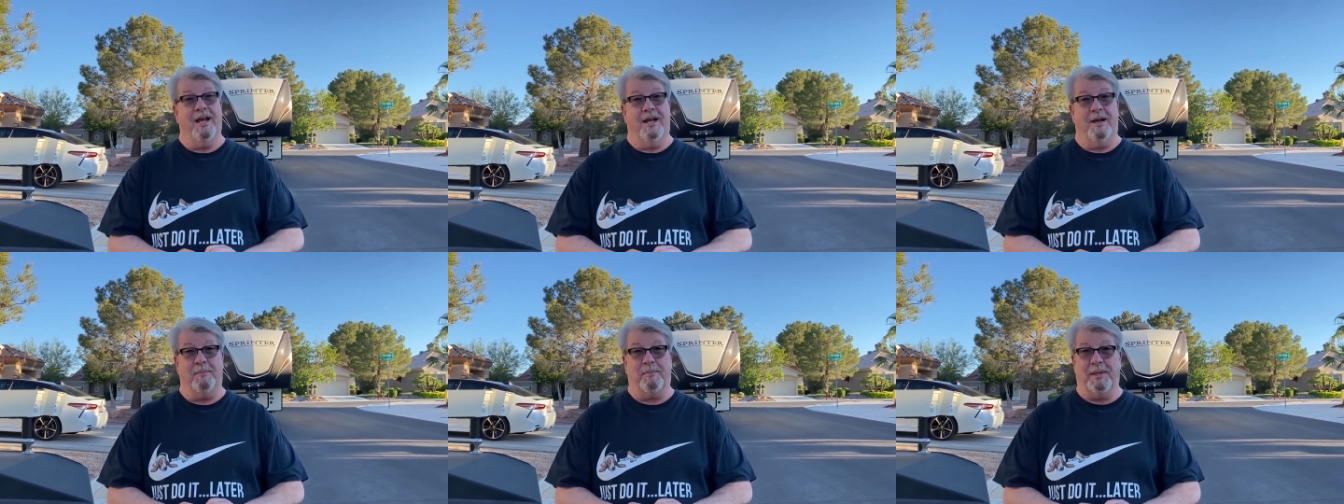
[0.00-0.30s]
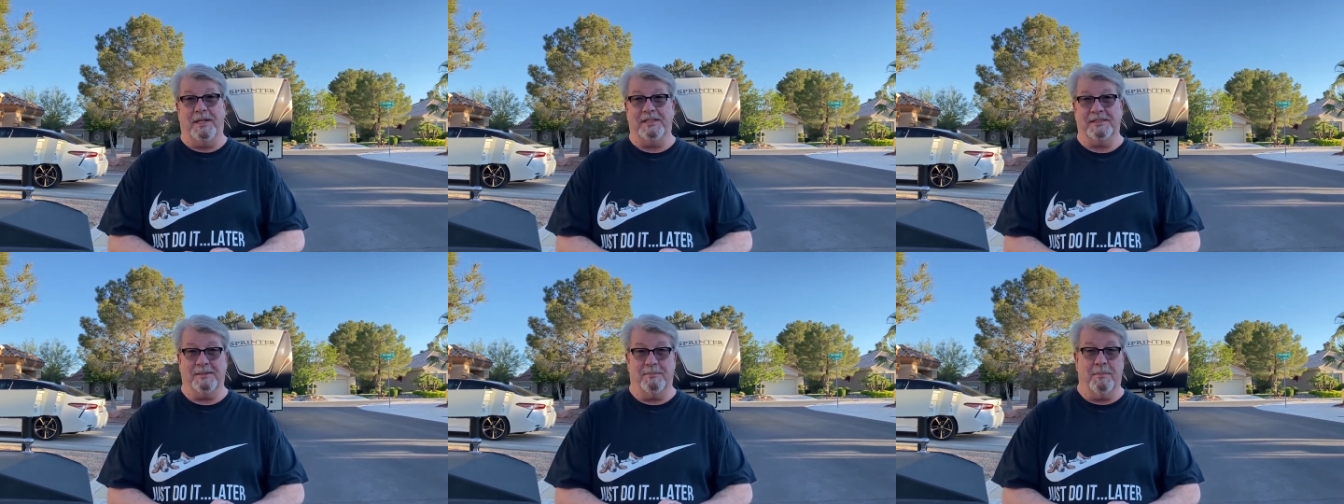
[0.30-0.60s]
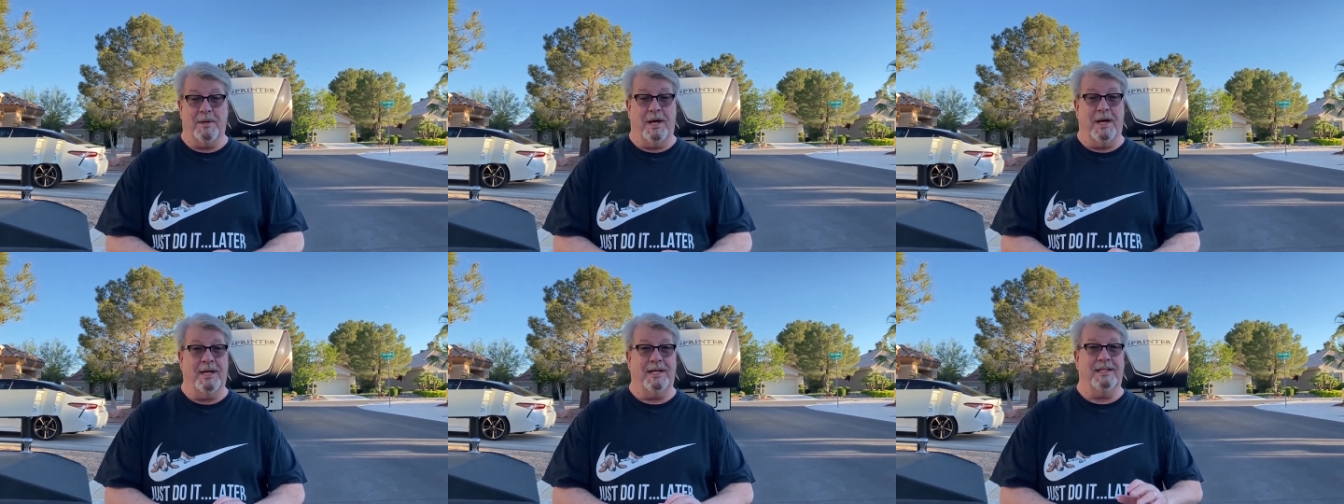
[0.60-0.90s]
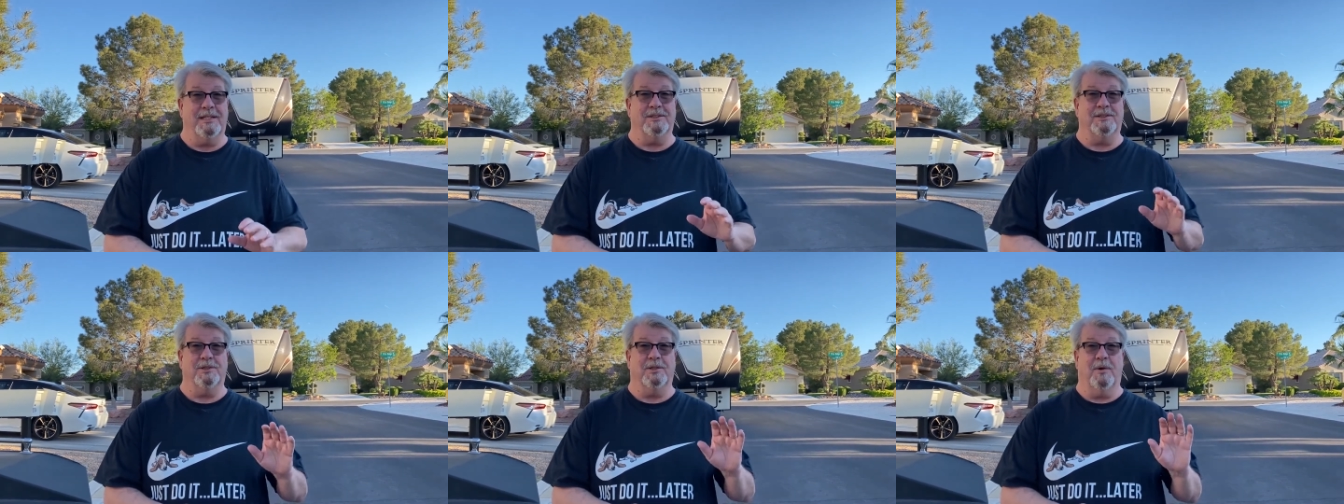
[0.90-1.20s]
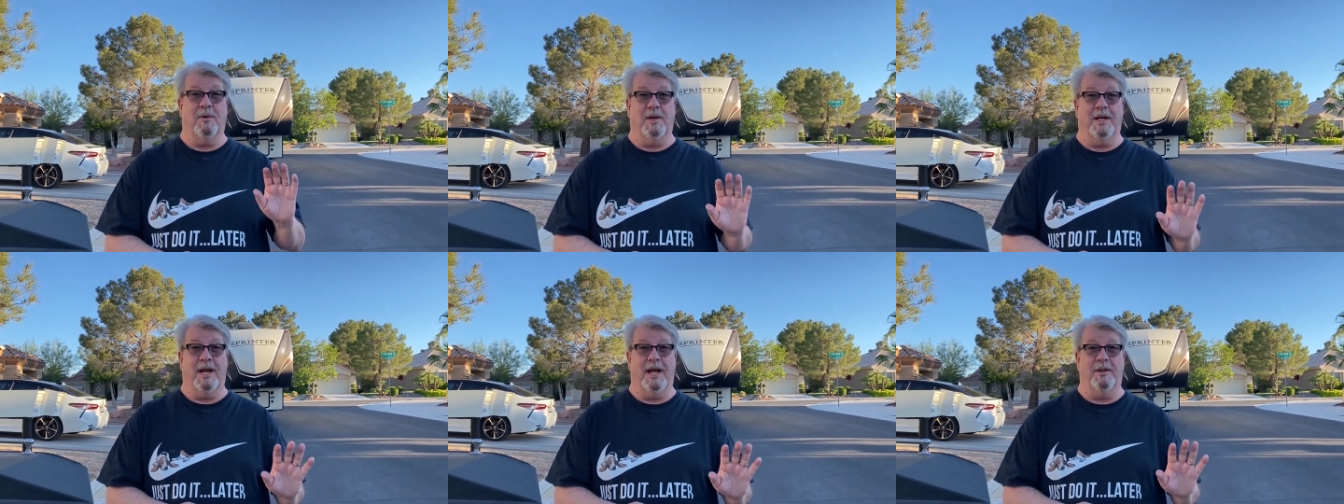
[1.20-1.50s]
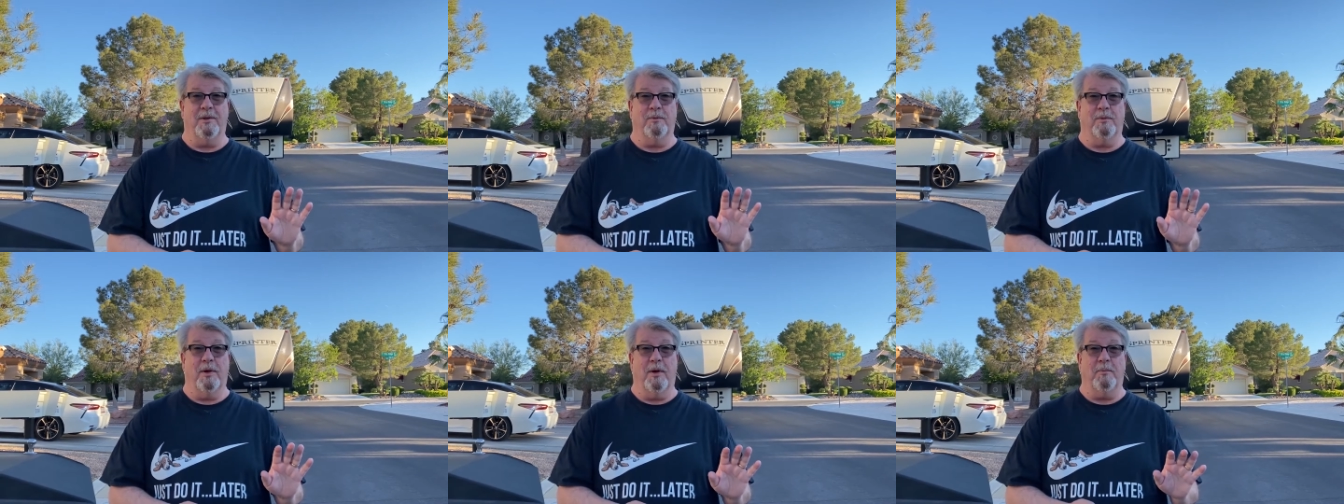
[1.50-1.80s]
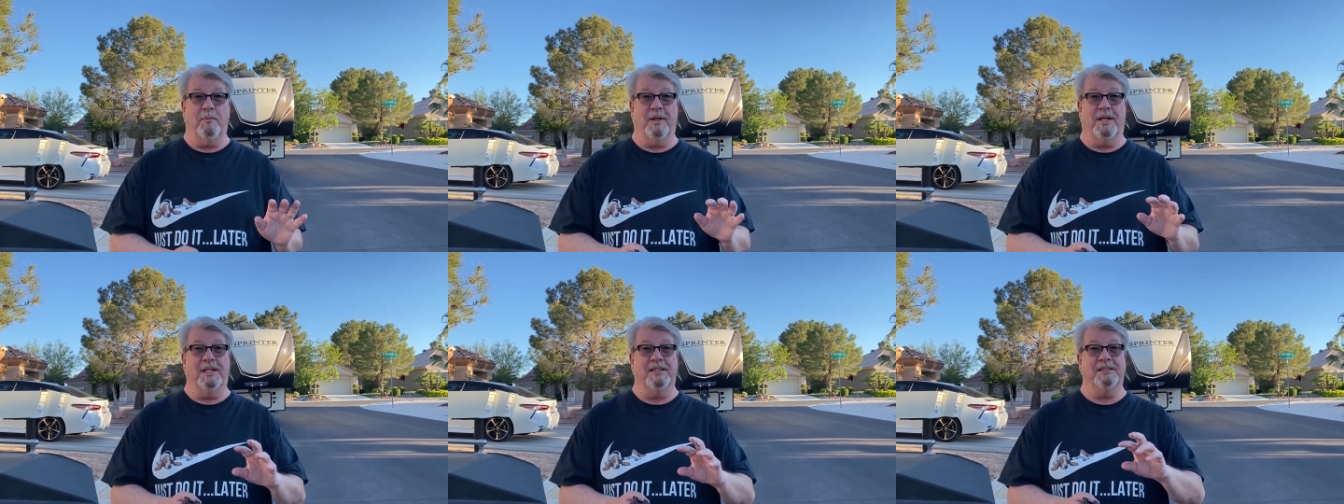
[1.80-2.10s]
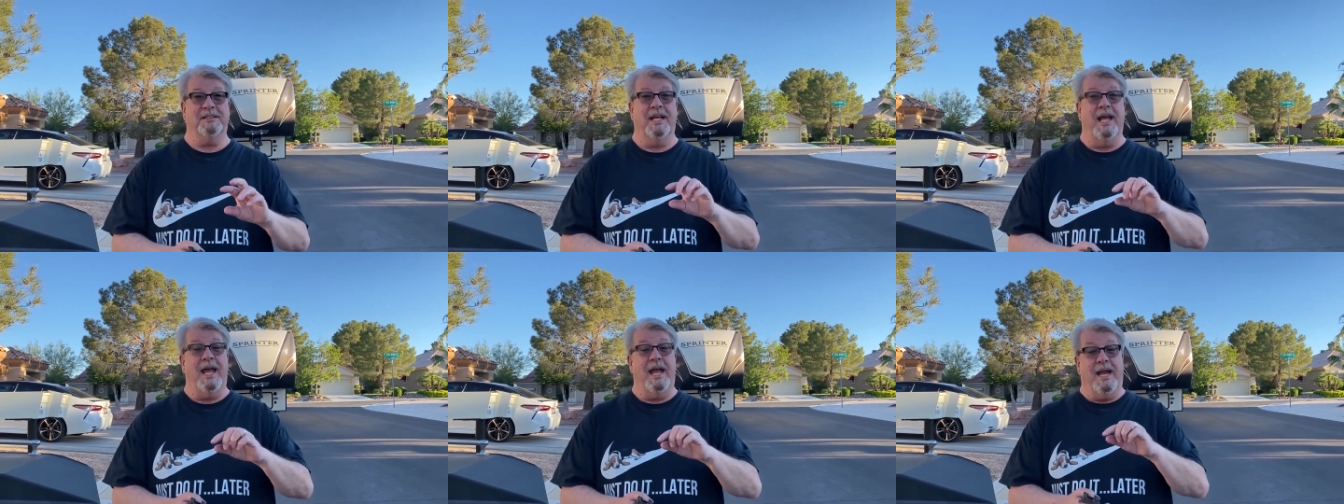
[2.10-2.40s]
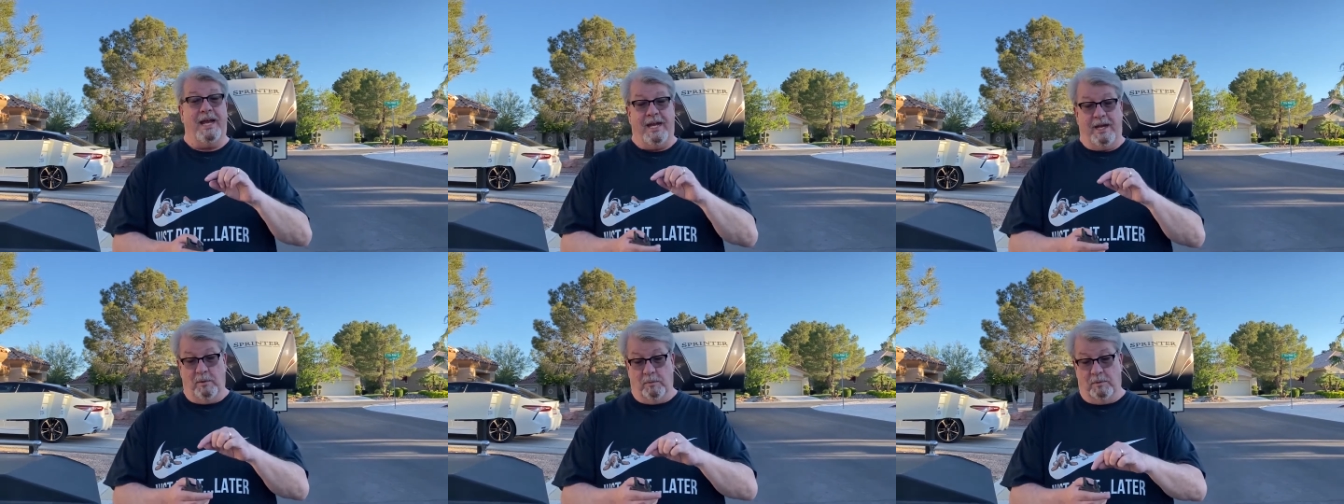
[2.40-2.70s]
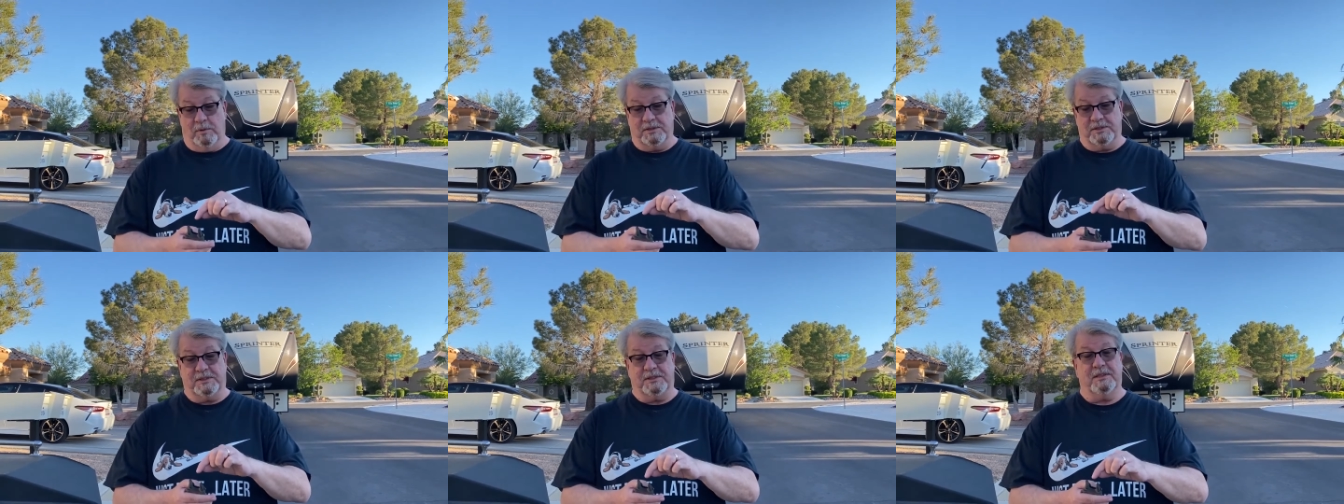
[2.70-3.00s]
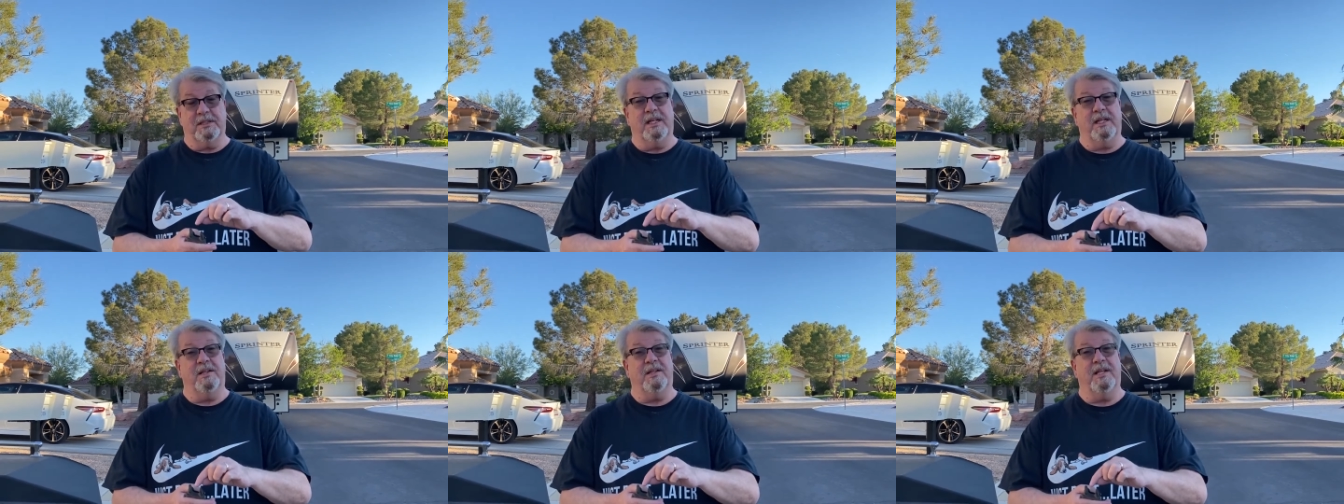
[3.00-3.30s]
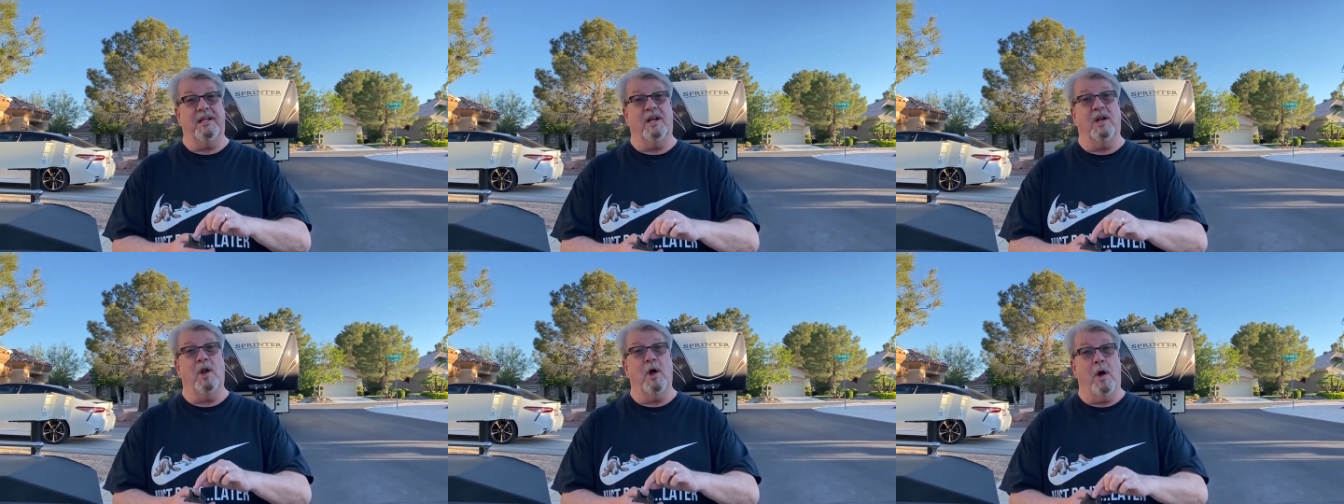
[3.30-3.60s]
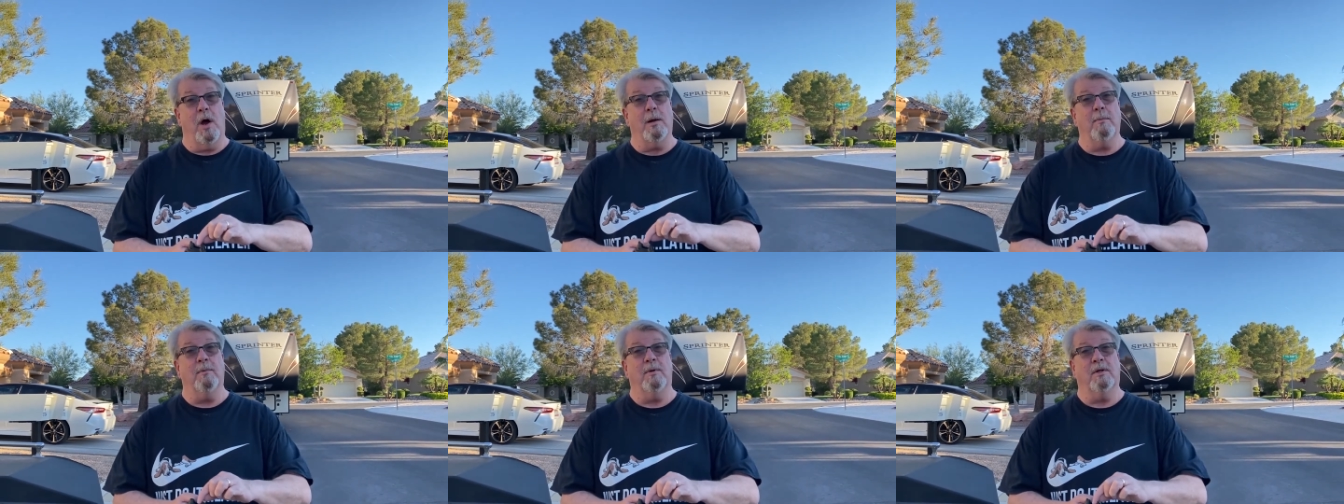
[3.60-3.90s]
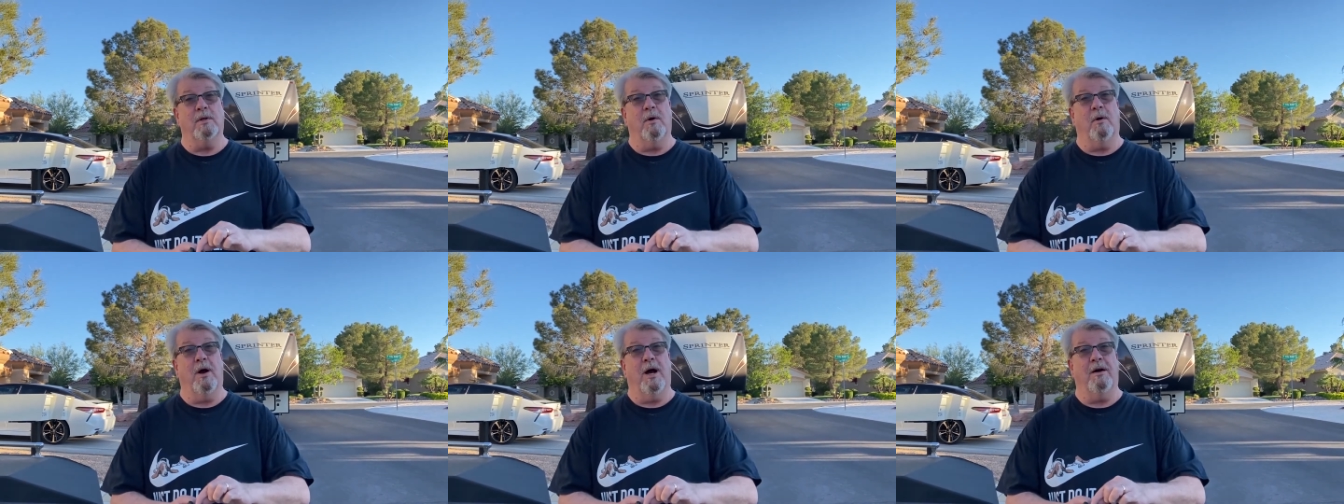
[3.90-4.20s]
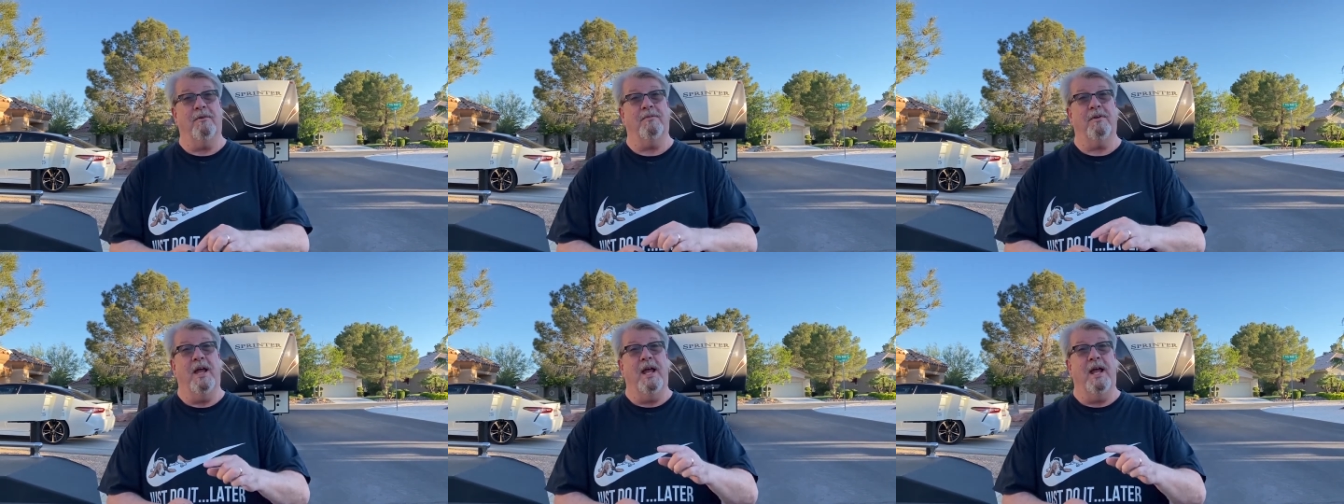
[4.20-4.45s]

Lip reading: a peace of mind as you're going down the road, because the alarm will go off